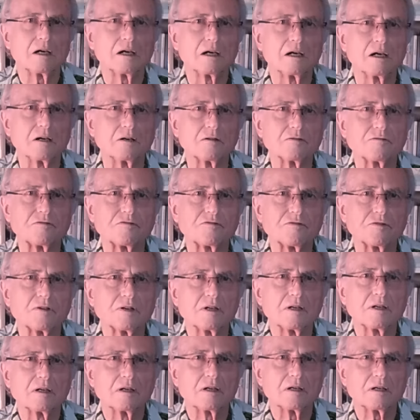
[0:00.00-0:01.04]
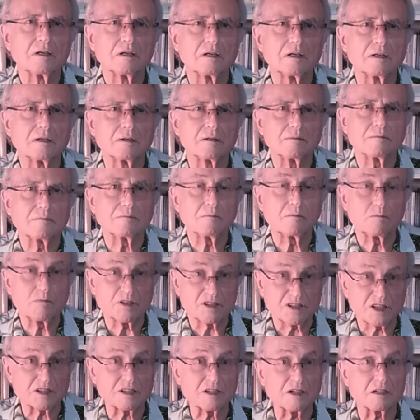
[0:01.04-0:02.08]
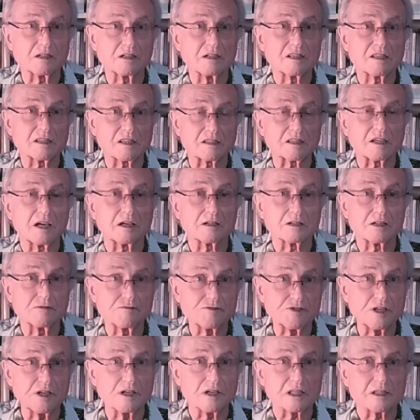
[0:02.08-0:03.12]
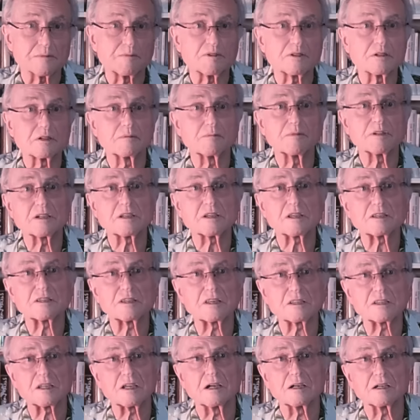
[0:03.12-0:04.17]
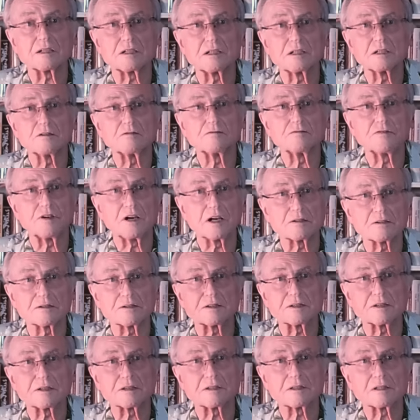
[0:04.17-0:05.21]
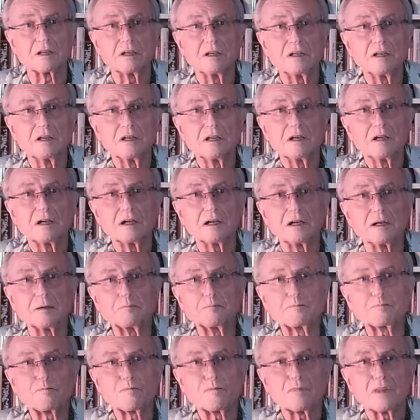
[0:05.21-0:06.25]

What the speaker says: of, well, certainly a society of genes, but a society of viruses. I